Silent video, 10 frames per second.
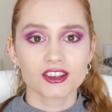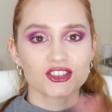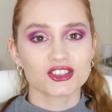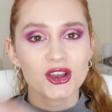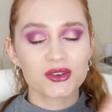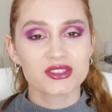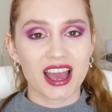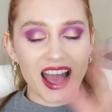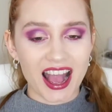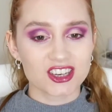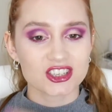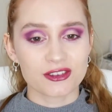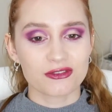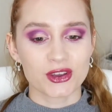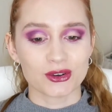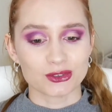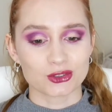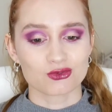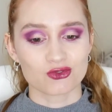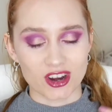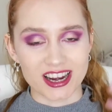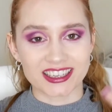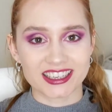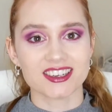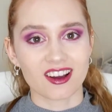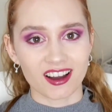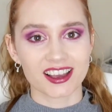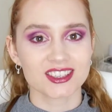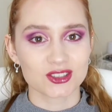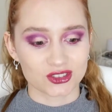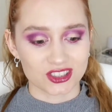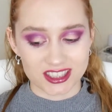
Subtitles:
Do Do you know, that actually feels really nice on the